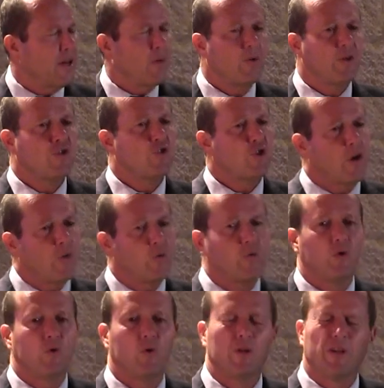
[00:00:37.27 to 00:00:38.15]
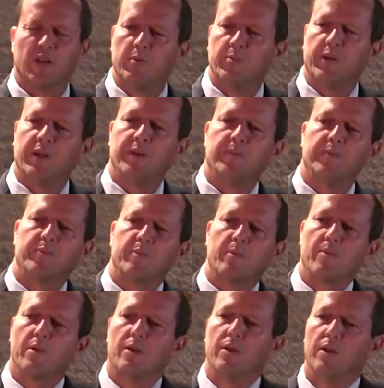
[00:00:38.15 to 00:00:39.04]
I want to share with you a little bit
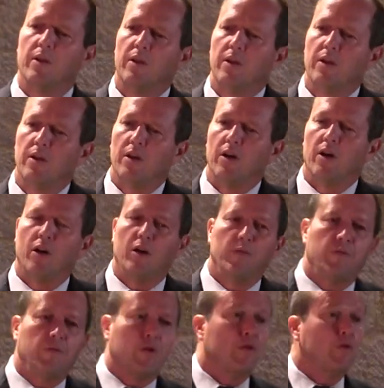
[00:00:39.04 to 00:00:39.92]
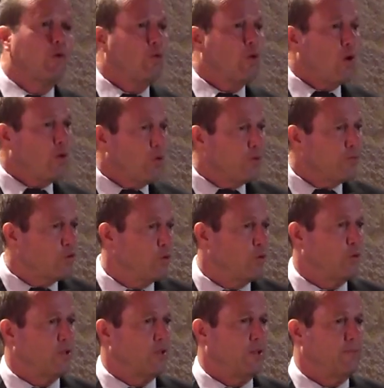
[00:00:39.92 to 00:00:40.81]
of the role of
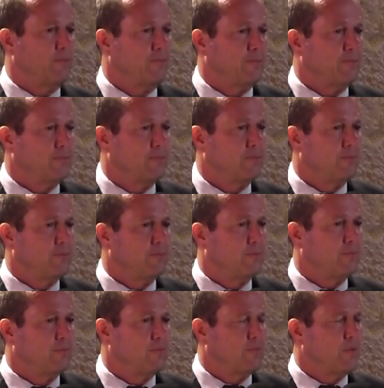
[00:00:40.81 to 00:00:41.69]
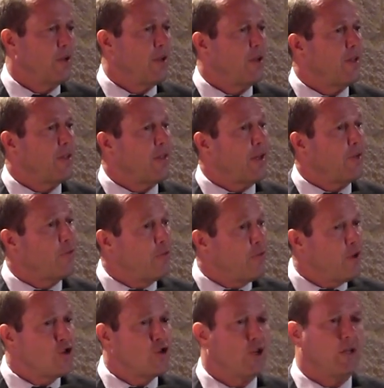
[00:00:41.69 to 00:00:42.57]
Jerusalem, that
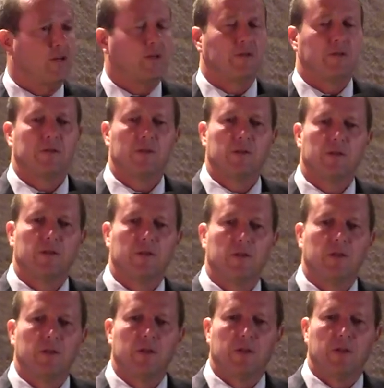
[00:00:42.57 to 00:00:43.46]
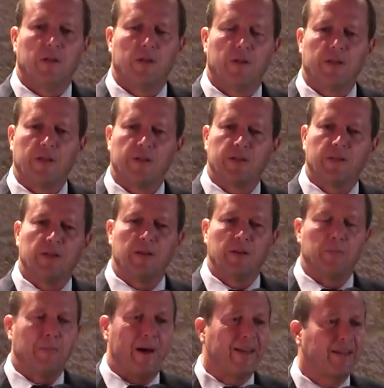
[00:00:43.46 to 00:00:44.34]
vision
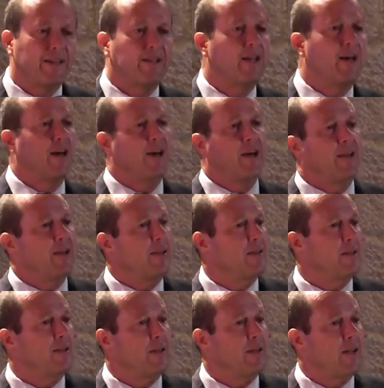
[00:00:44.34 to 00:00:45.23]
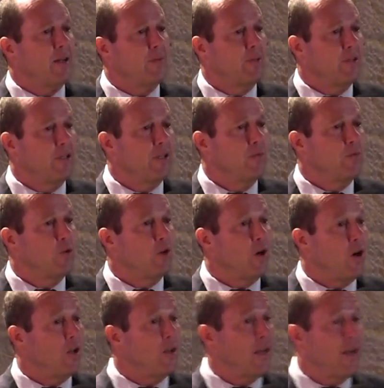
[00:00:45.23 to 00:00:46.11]
that Mike and I believe we
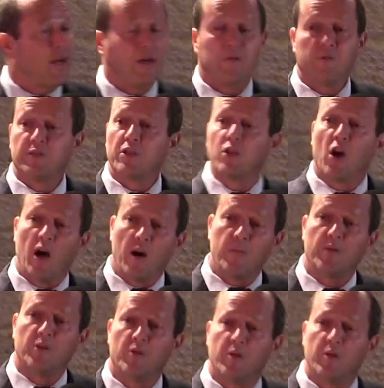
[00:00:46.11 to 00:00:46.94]
all have as a common